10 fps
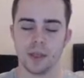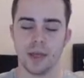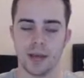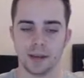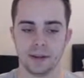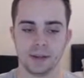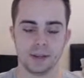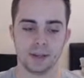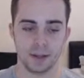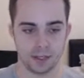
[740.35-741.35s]
than
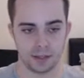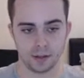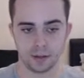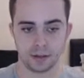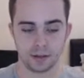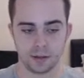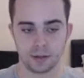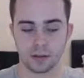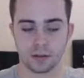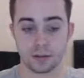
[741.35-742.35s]
uh,
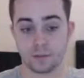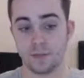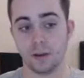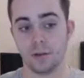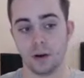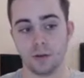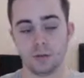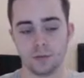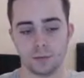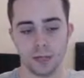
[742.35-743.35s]
Flamethrower
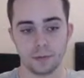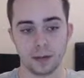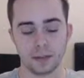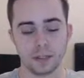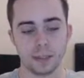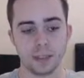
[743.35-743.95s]
or Fire Blast.